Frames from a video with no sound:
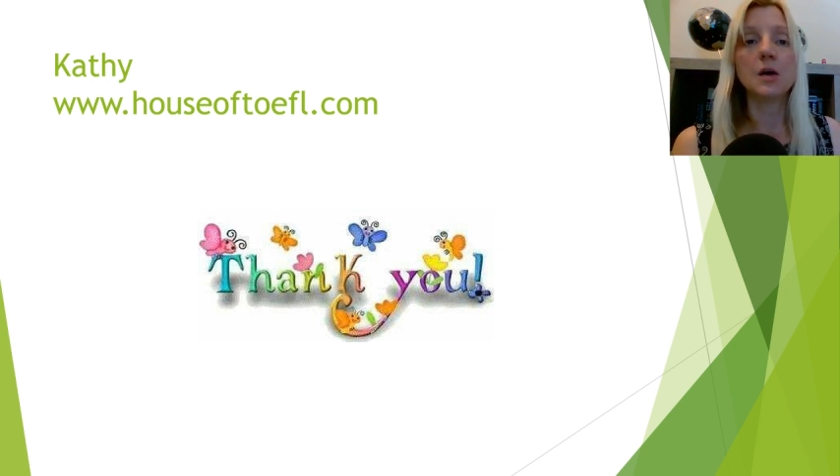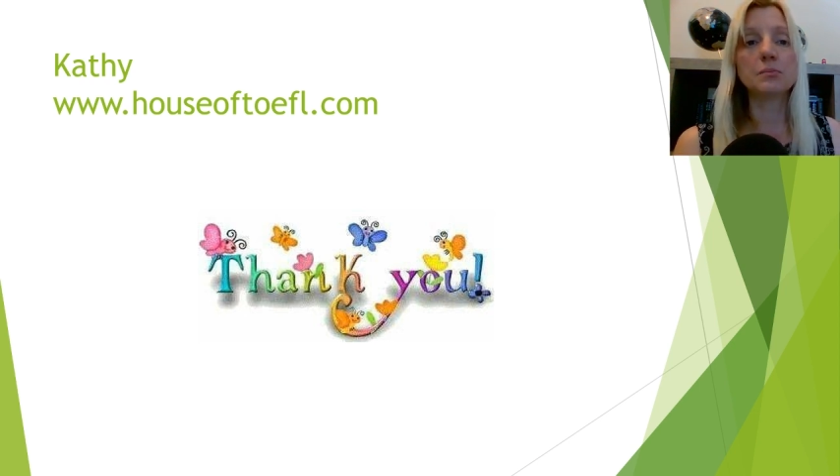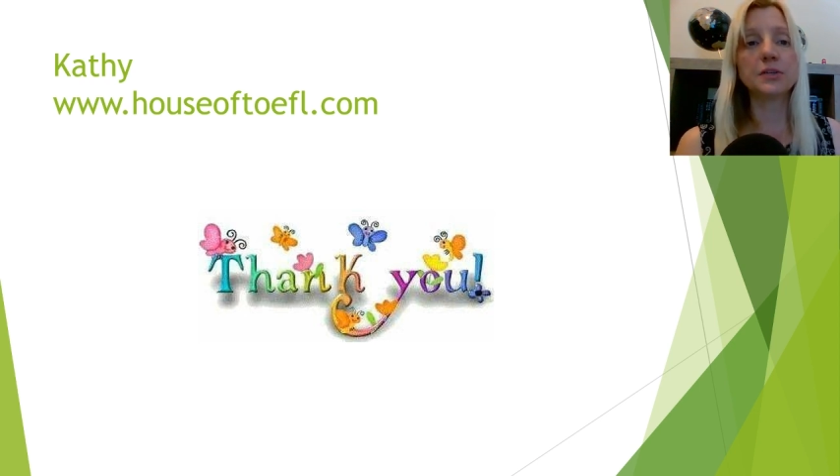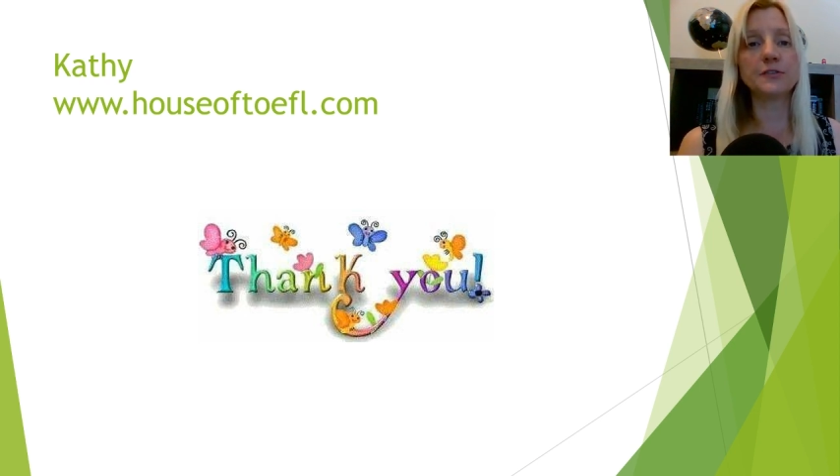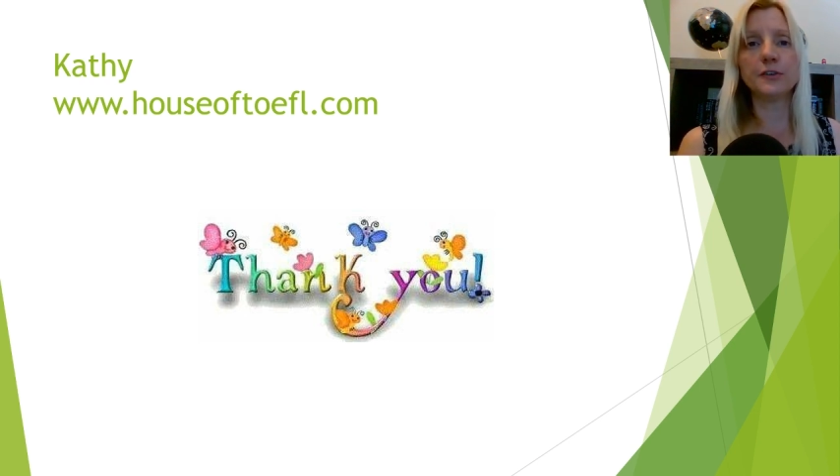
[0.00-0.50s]

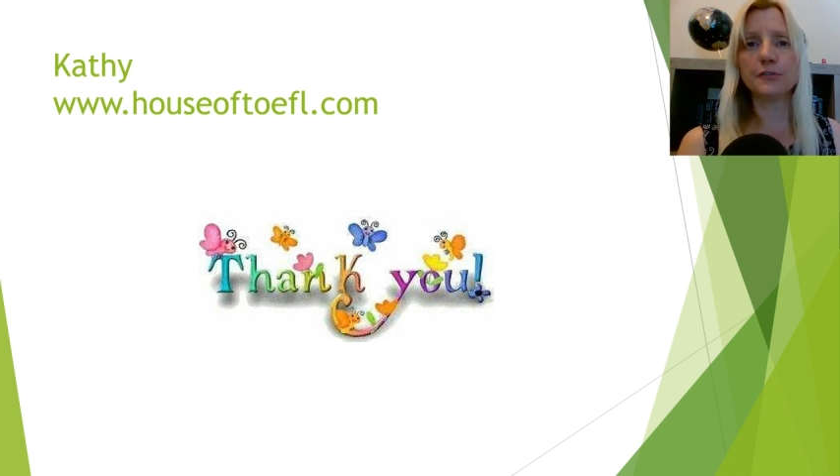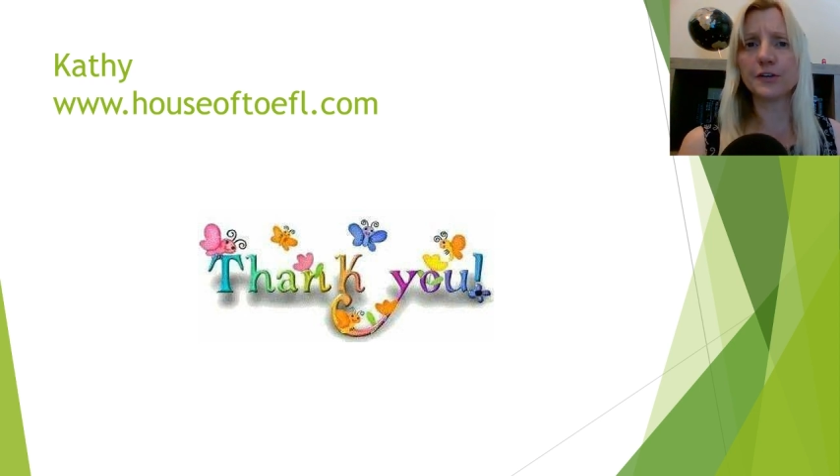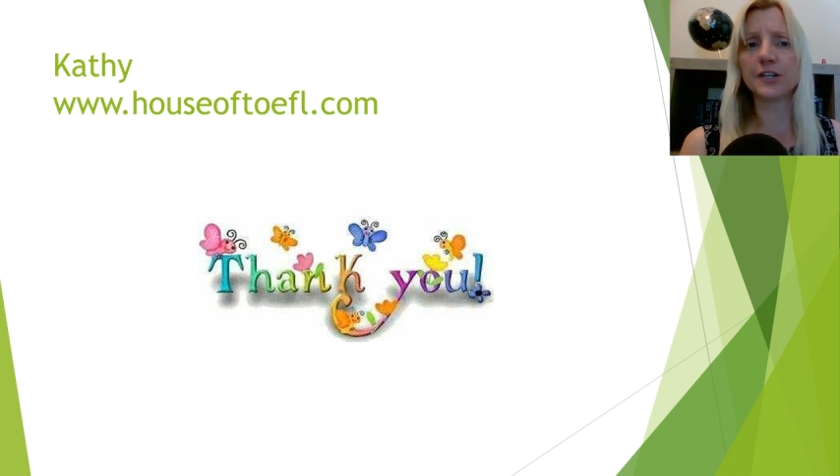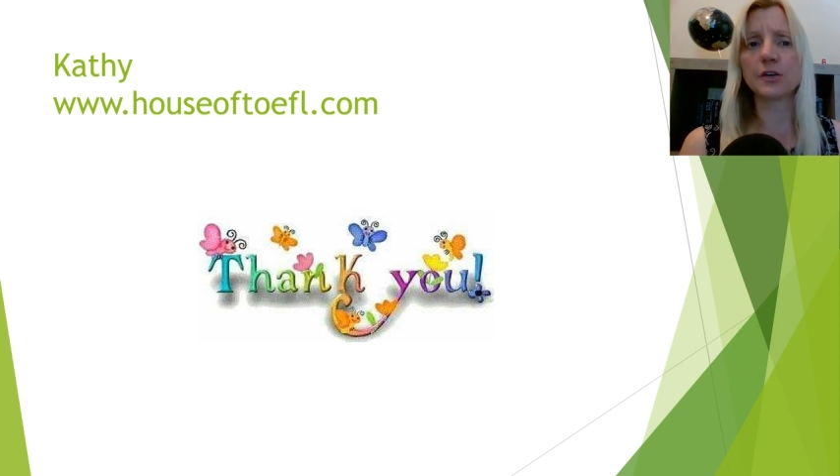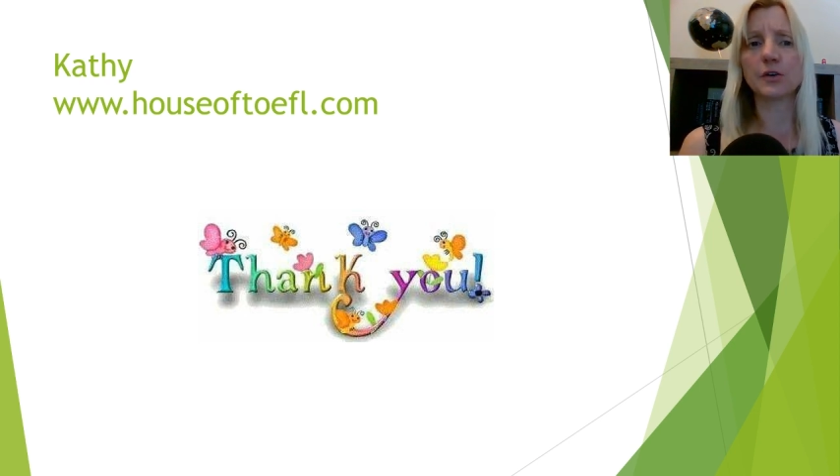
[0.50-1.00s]
Please feel
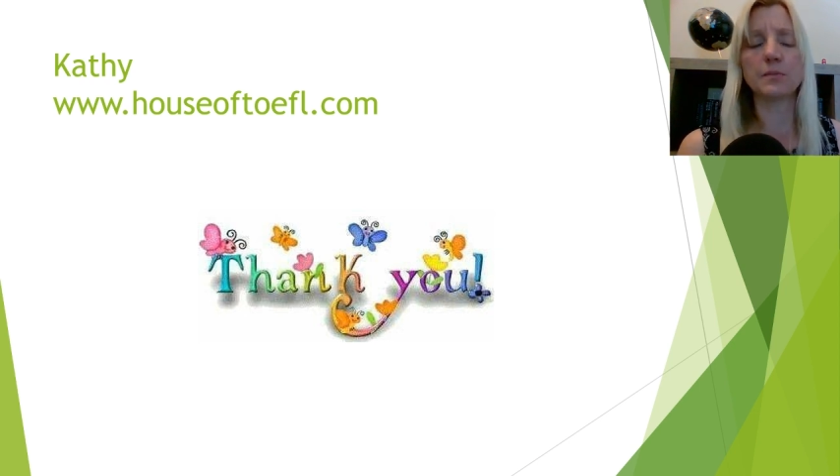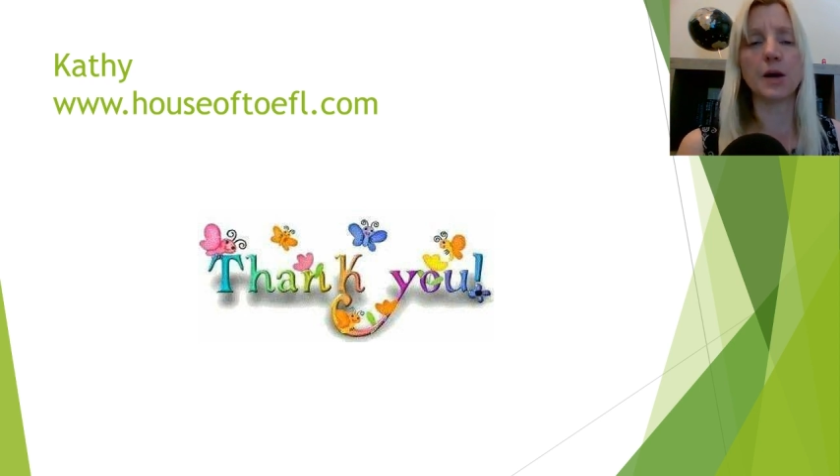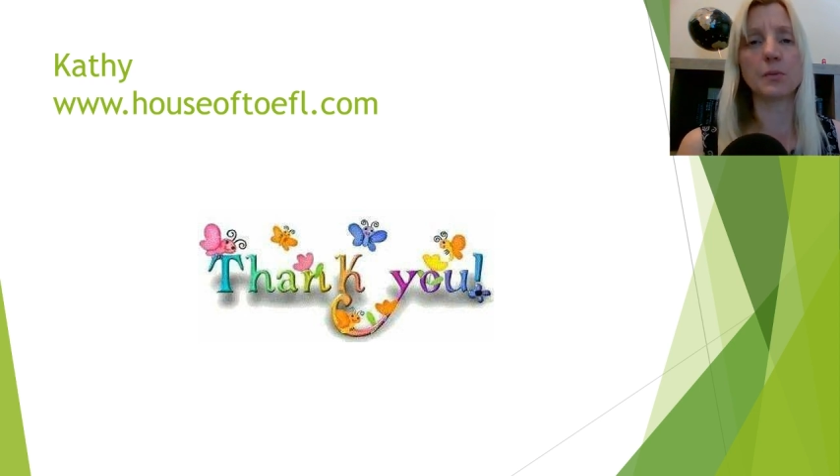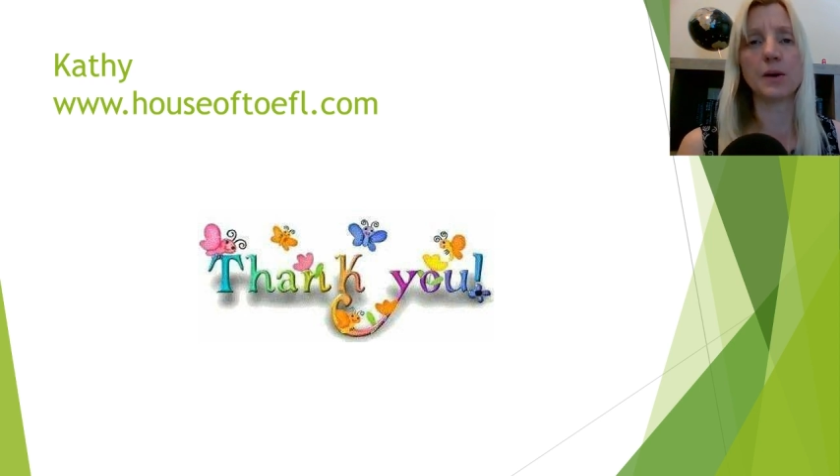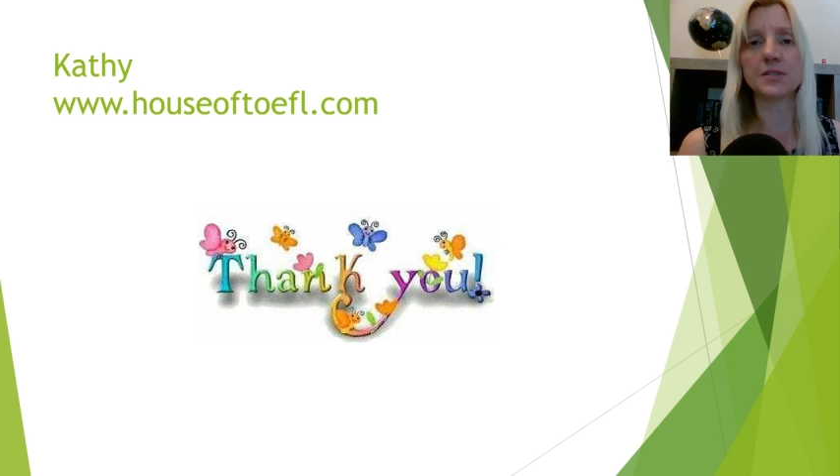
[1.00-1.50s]
free to go to
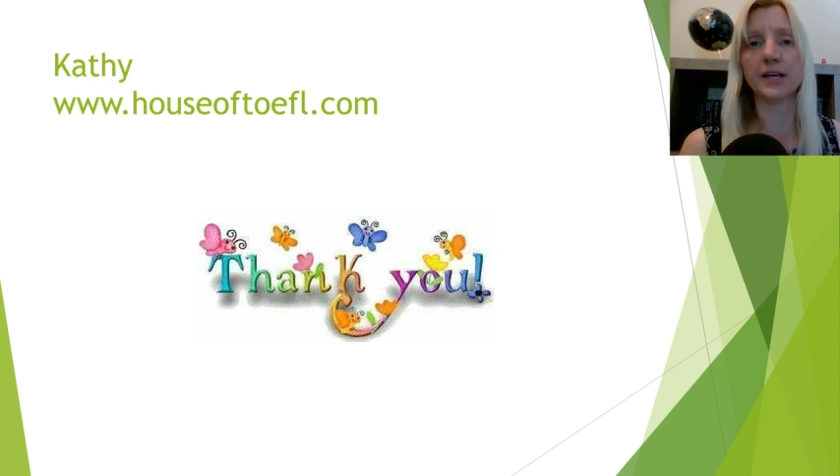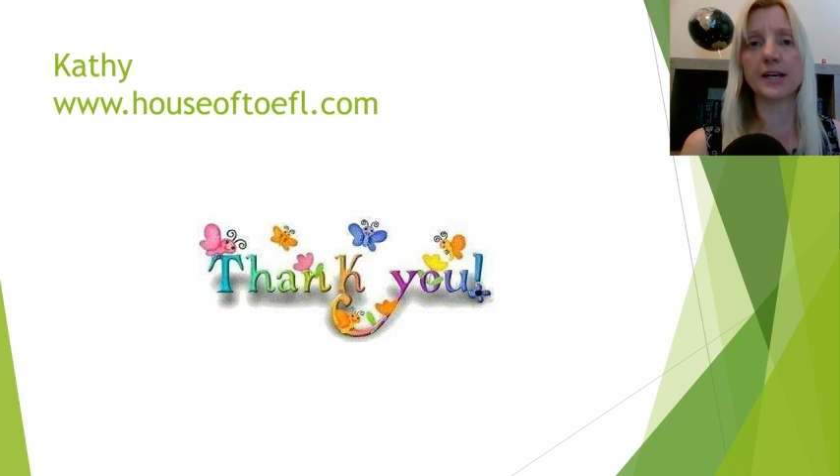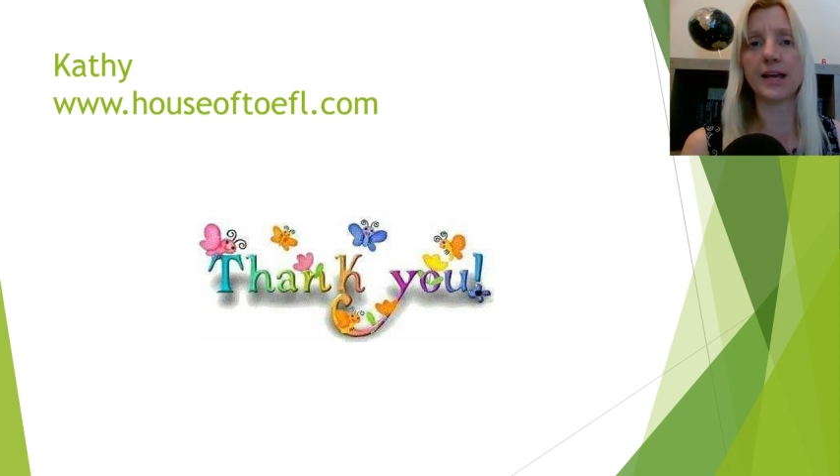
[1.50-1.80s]
my website.